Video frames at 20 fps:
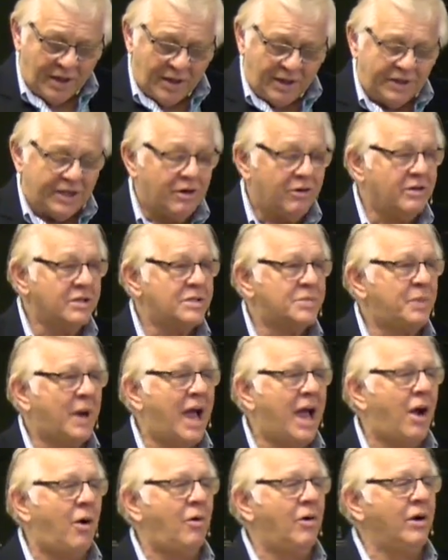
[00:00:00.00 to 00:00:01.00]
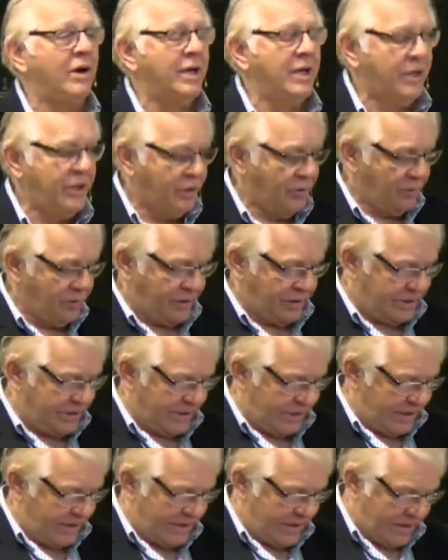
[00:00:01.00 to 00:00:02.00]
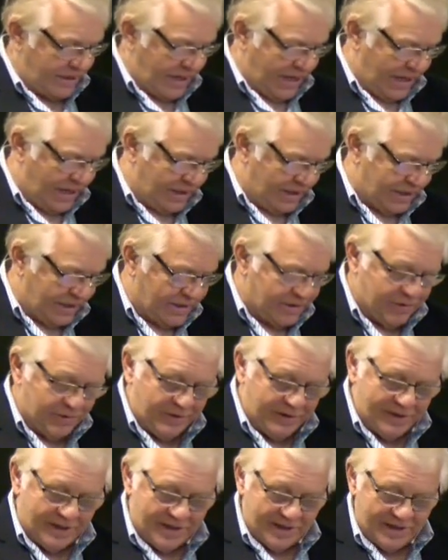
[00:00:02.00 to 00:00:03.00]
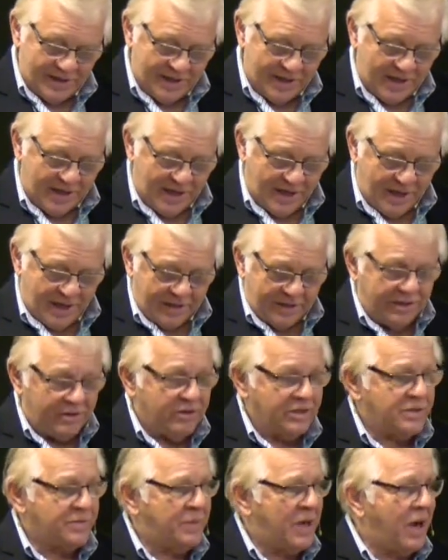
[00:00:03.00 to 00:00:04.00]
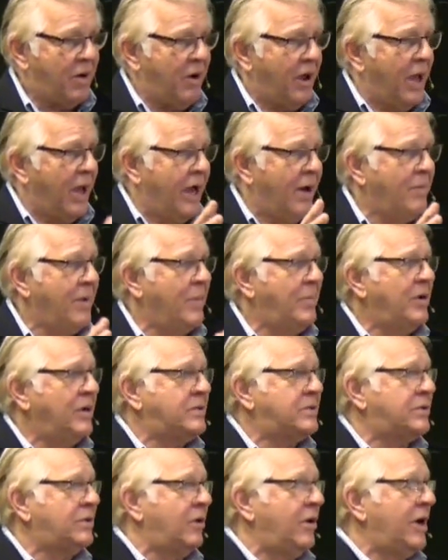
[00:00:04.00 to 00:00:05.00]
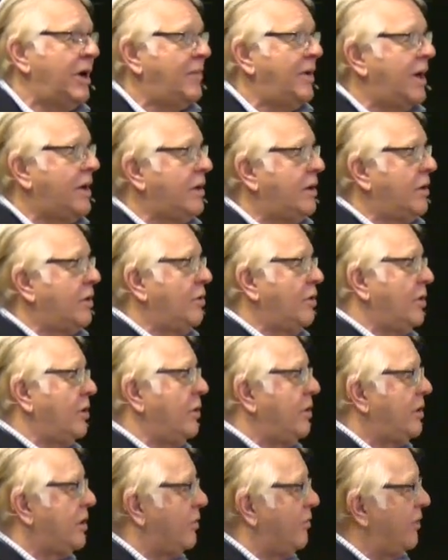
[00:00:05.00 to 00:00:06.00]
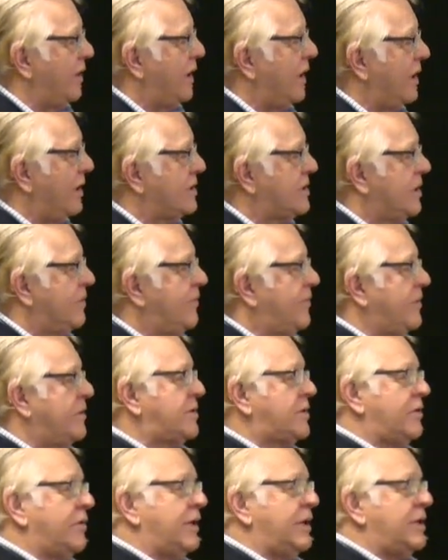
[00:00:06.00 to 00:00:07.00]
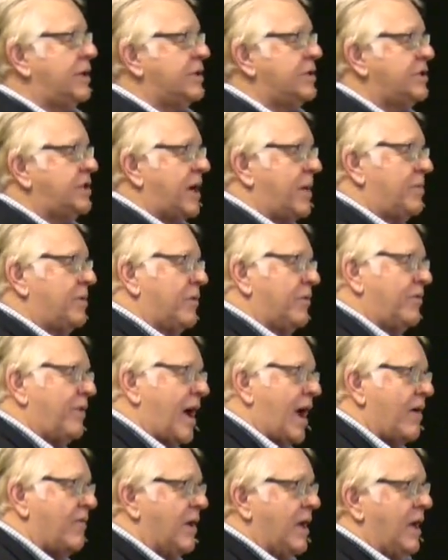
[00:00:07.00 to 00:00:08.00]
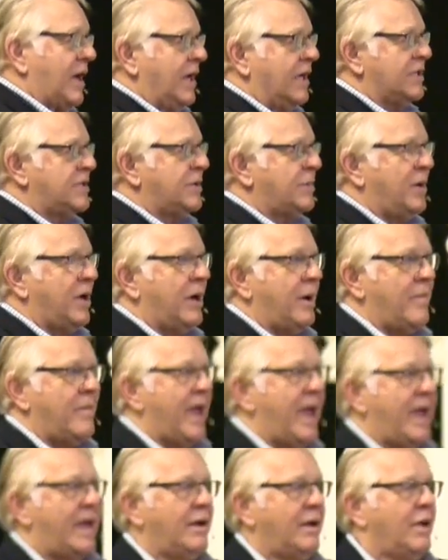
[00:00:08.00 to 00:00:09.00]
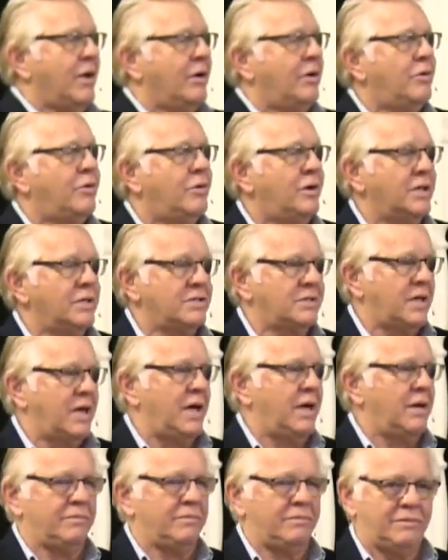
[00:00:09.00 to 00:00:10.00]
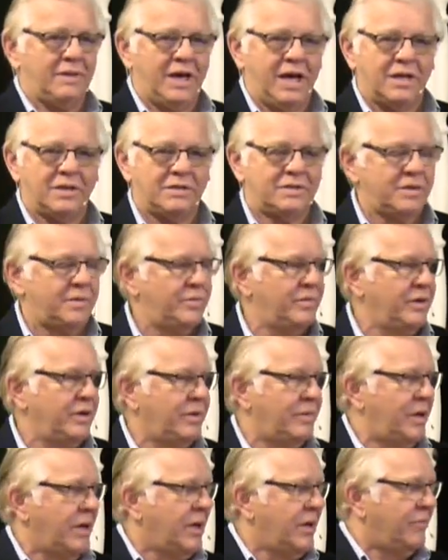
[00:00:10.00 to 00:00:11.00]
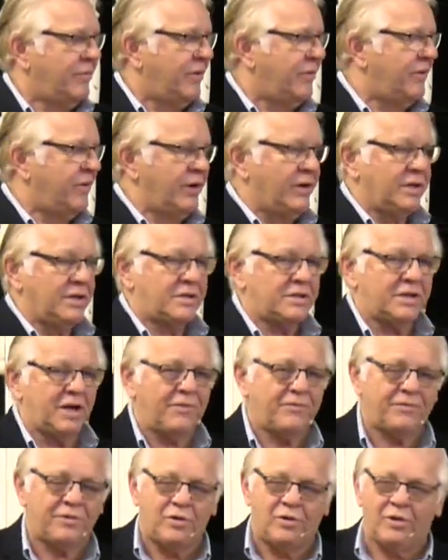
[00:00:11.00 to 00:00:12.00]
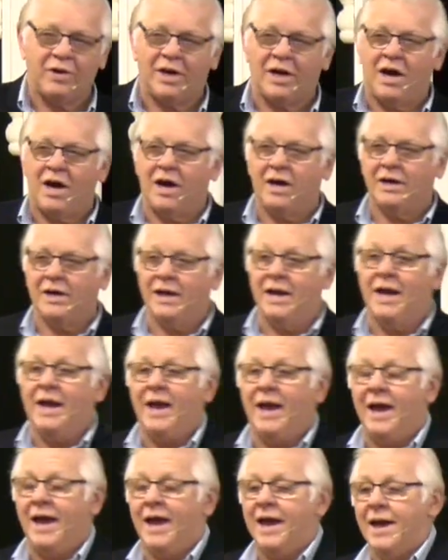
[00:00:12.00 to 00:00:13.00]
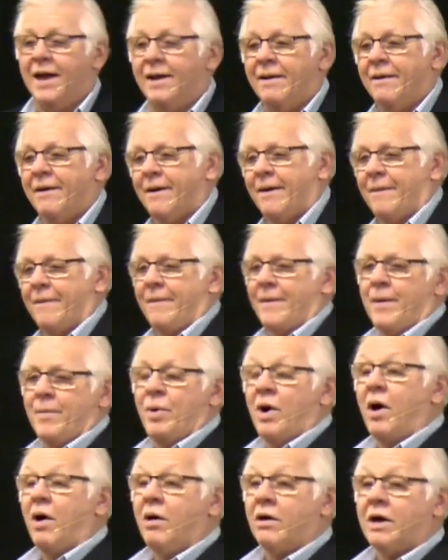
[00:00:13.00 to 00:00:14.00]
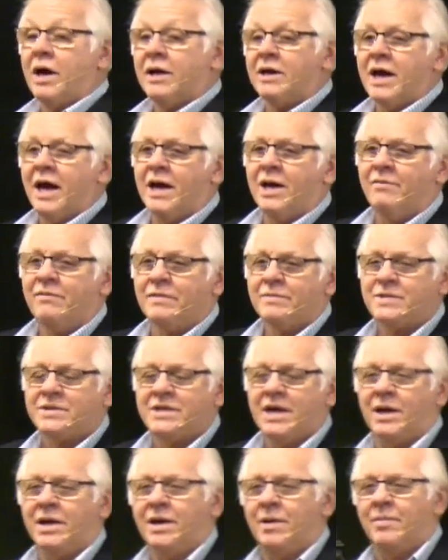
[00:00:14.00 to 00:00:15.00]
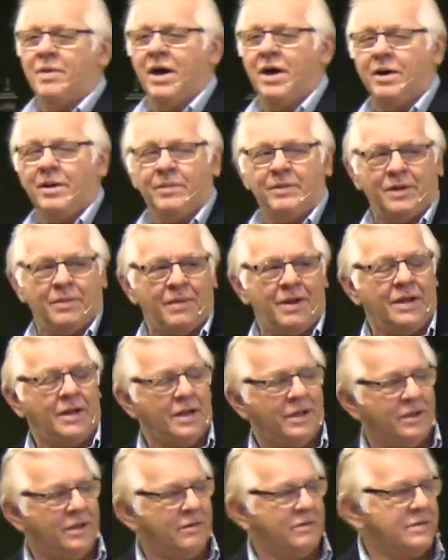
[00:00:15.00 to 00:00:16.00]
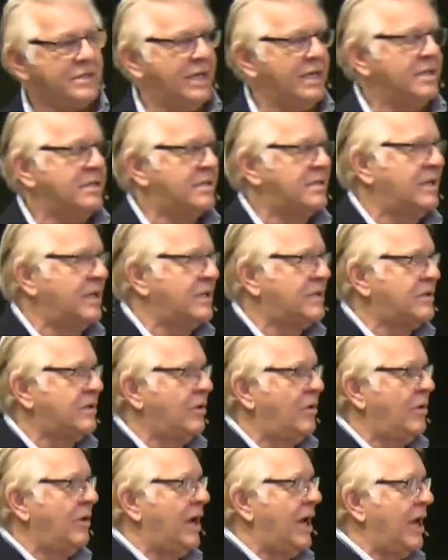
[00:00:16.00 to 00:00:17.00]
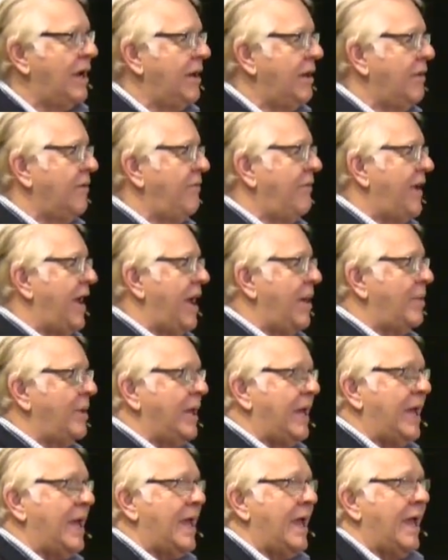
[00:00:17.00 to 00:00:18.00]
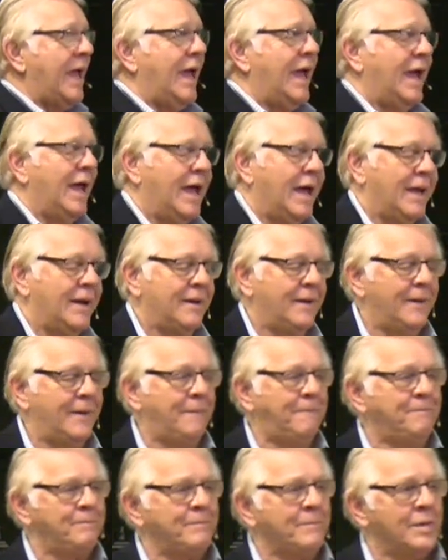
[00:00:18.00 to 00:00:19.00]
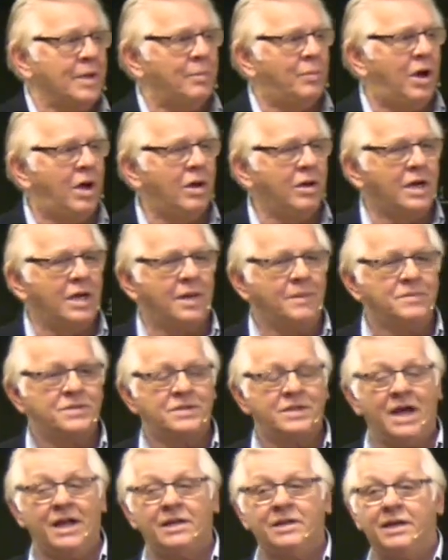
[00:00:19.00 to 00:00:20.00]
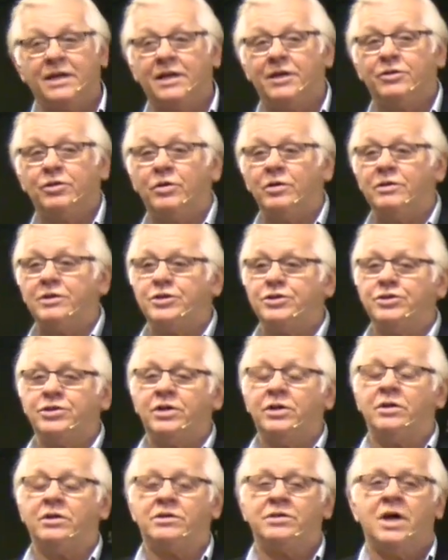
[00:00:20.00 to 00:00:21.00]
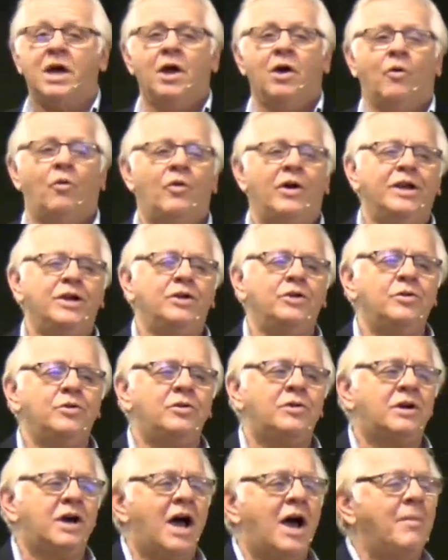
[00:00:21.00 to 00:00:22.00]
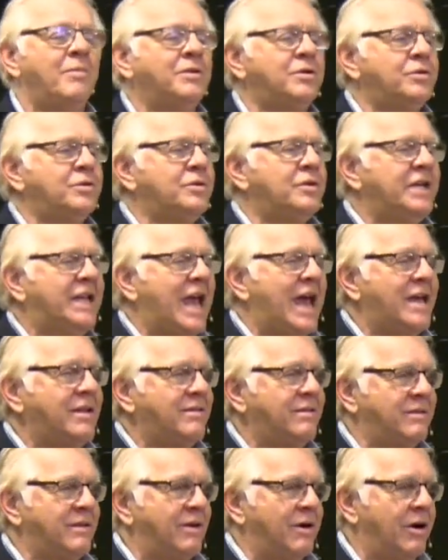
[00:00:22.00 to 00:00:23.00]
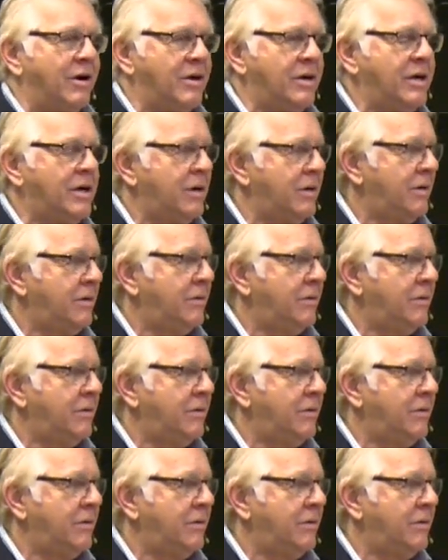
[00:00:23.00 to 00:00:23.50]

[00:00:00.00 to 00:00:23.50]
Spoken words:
There is power in unity. Hallelujah. There is power. I remember a story. I'm not going to go to, you can read it. It's in 1 Corinthians chapter 5. It's about a man who has had some real perverted stuff going on, and Paul got kind of upset about him. There was incest going on in the family, and Paul got upset, and he told the church, when you come together